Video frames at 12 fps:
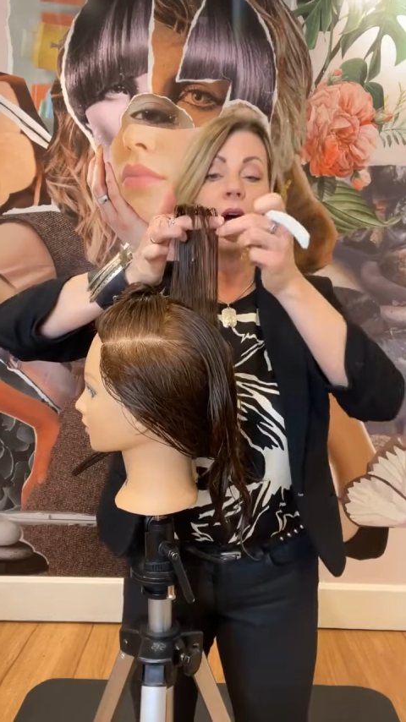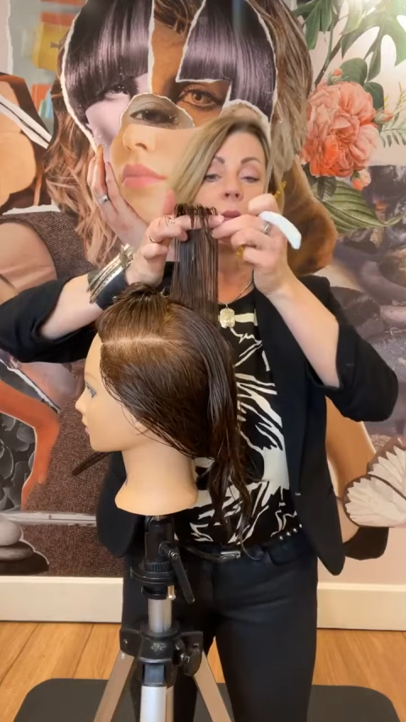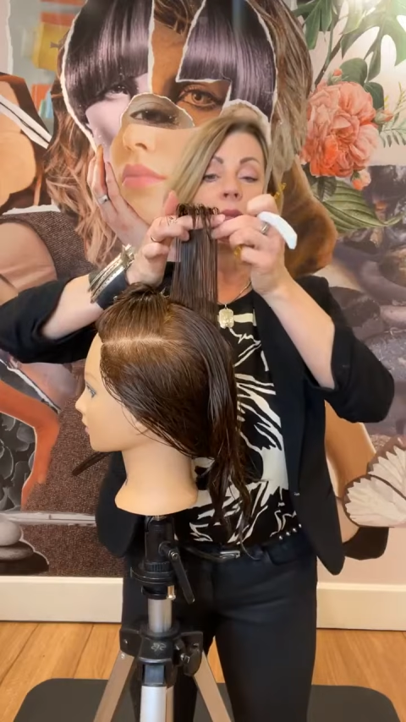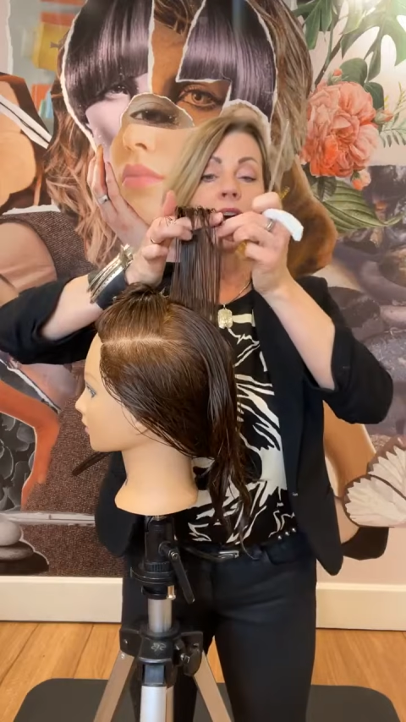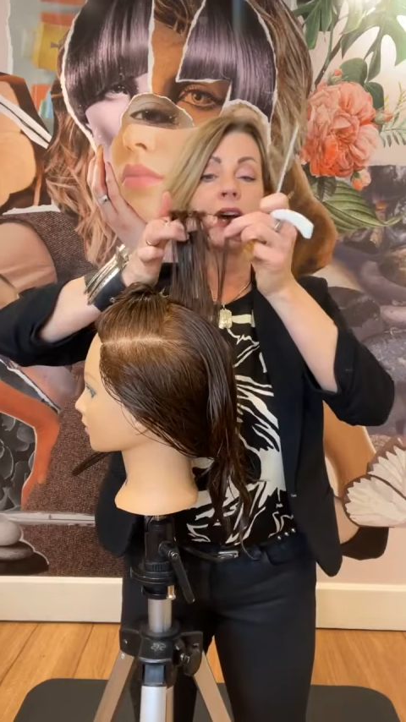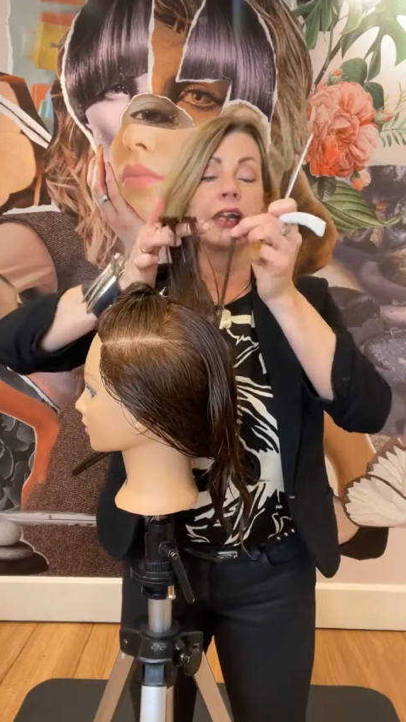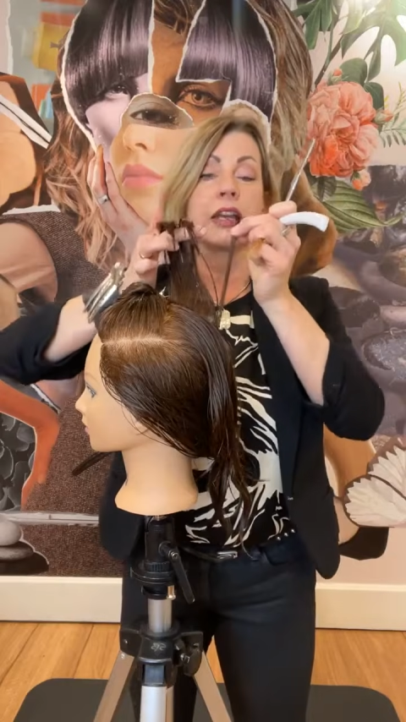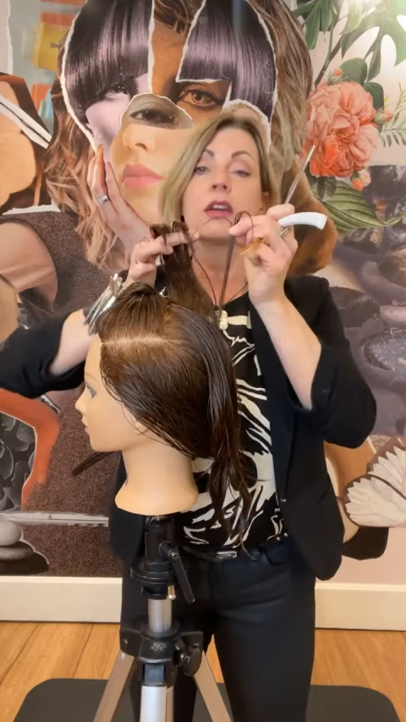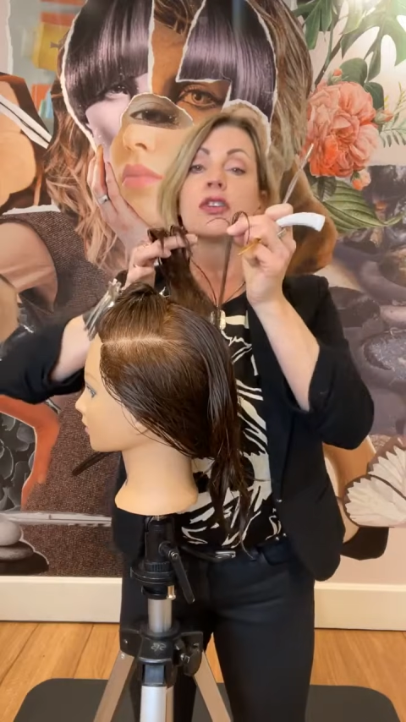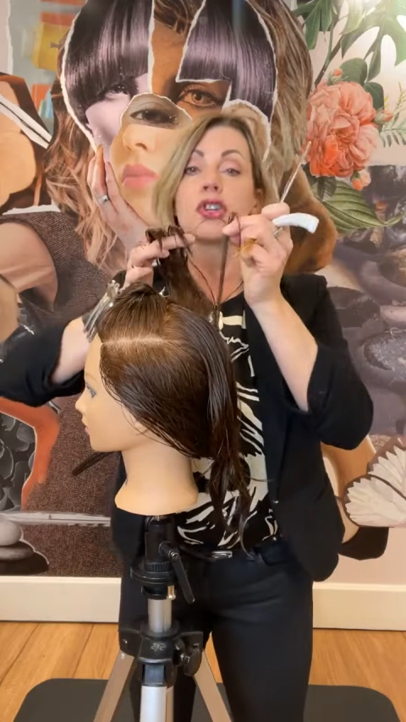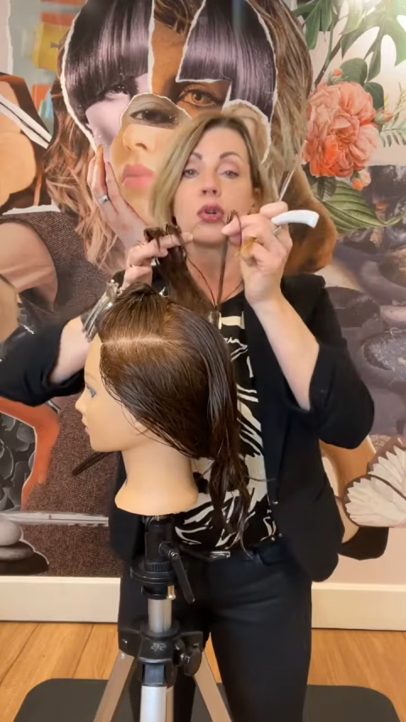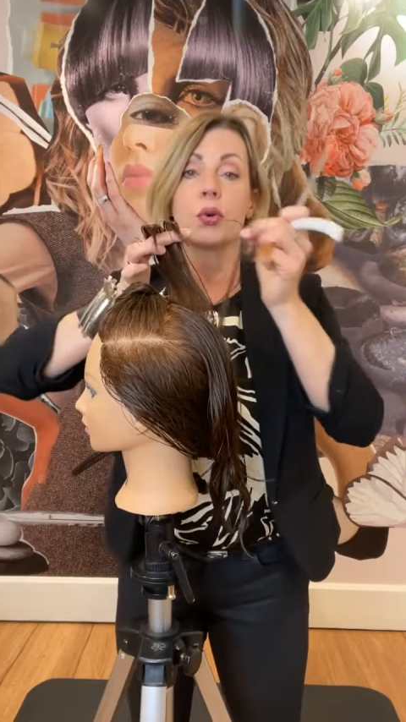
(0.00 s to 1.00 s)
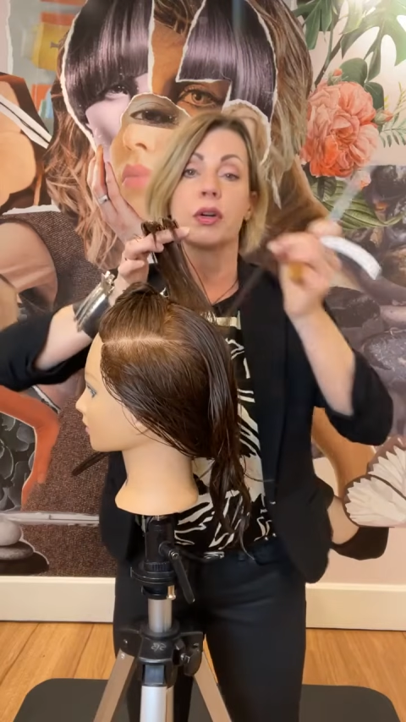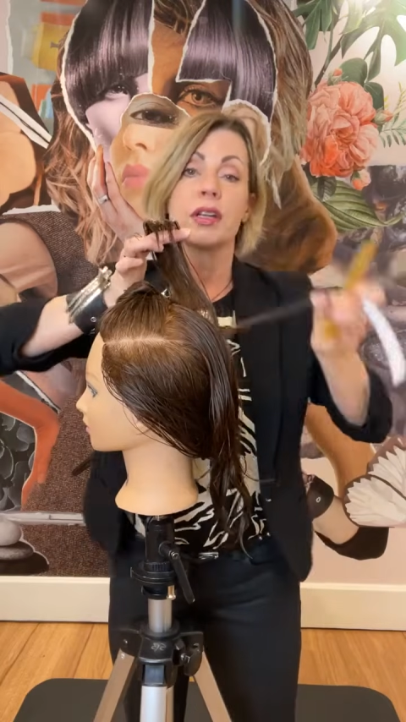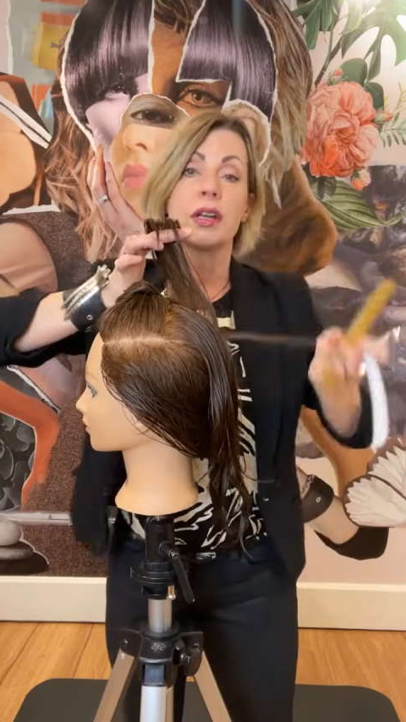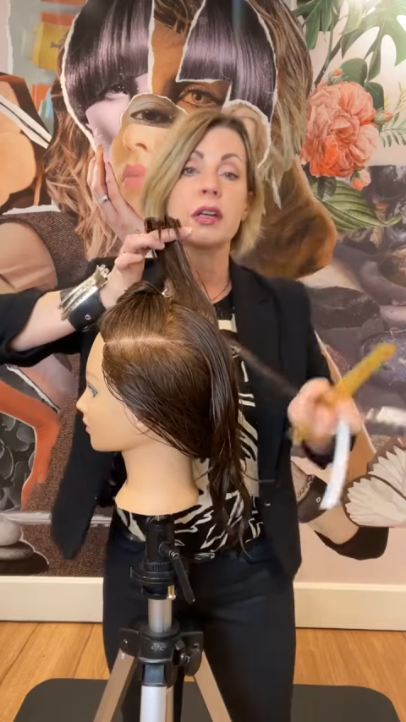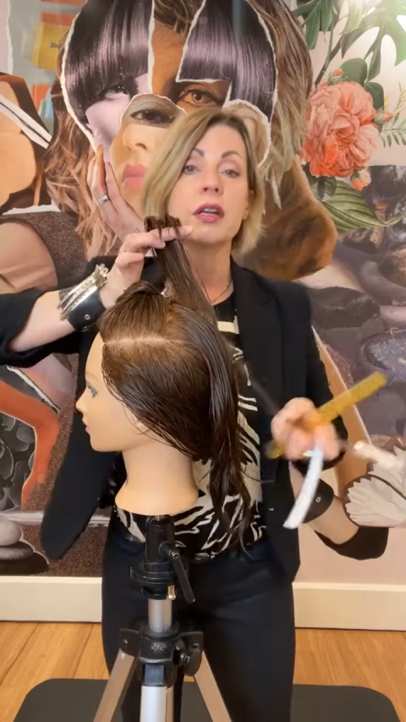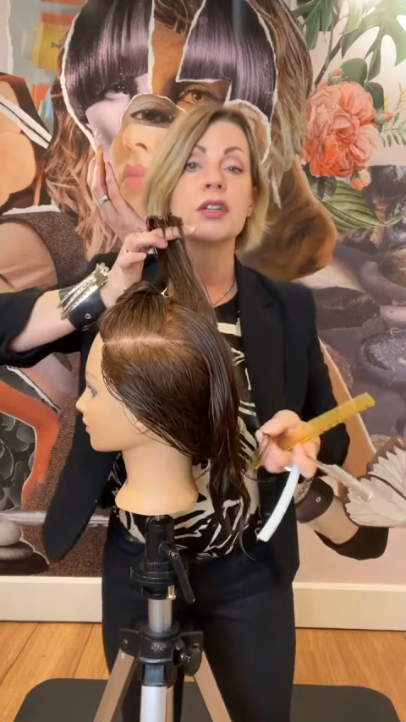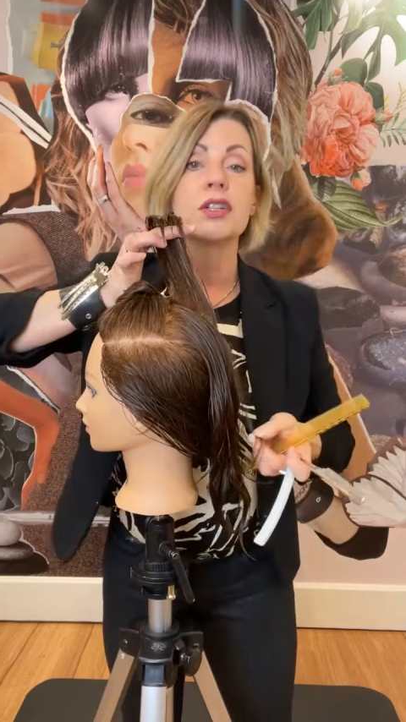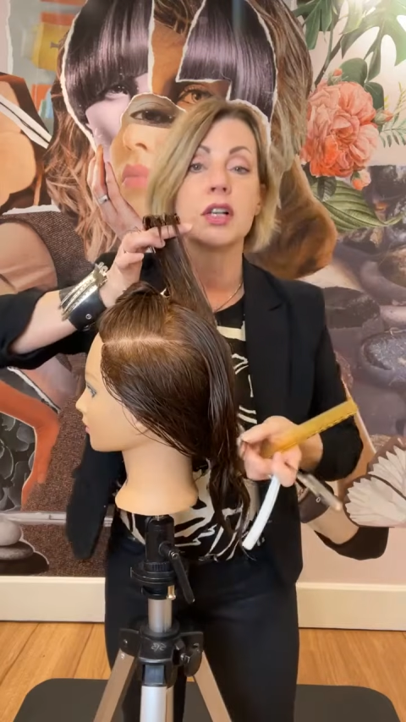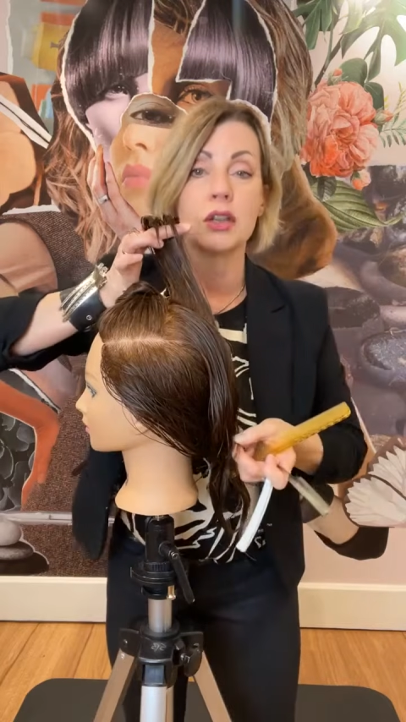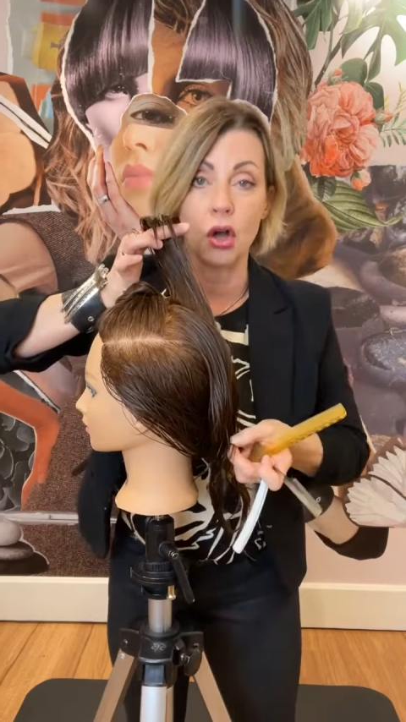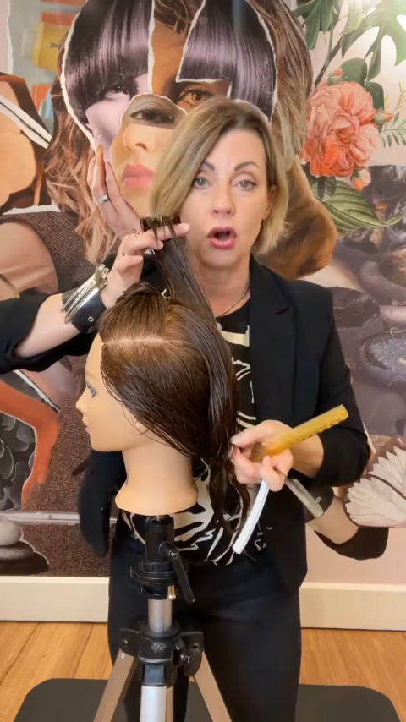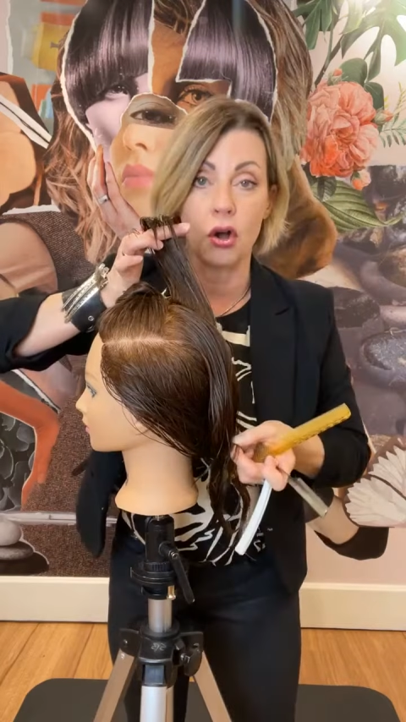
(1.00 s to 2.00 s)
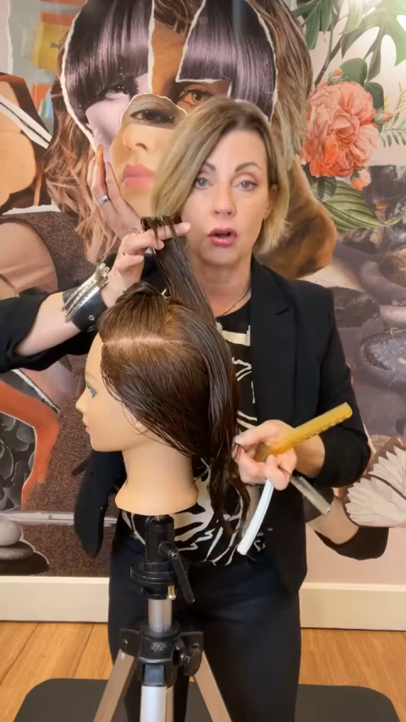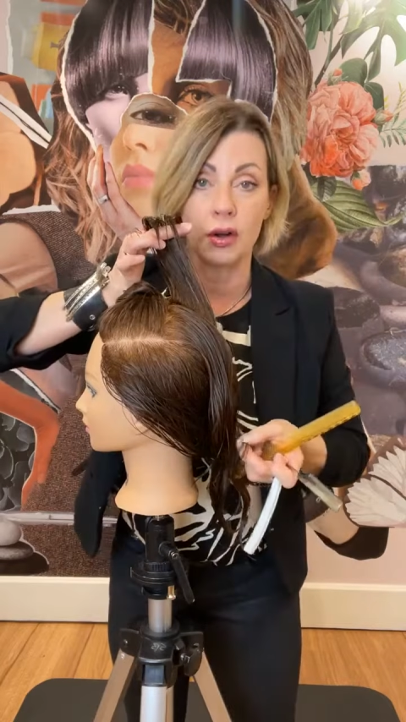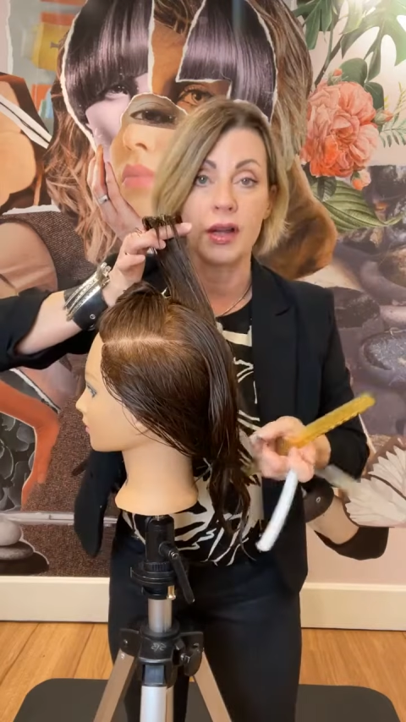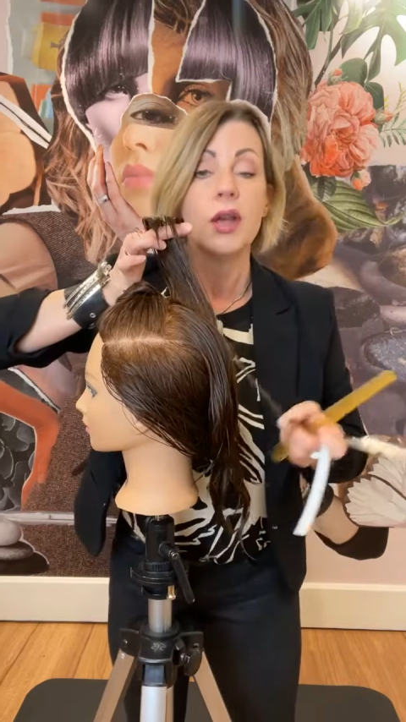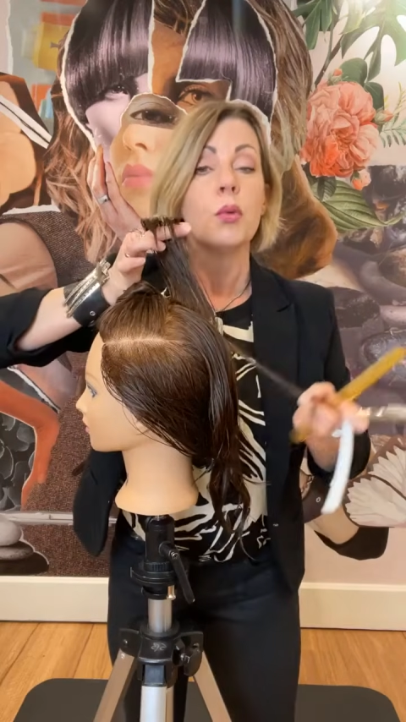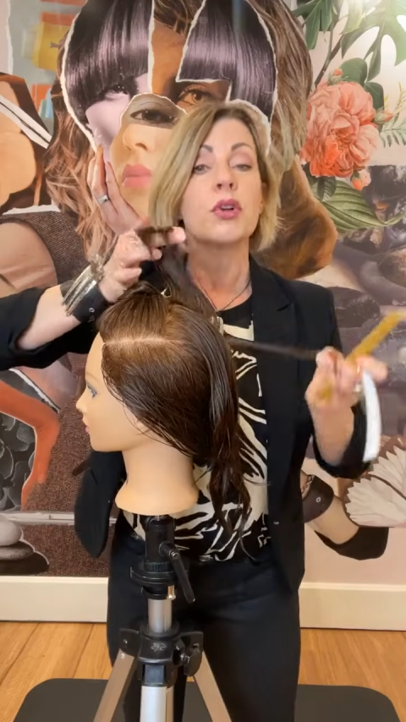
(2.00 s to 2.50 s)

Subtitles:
I'm cutting short to long,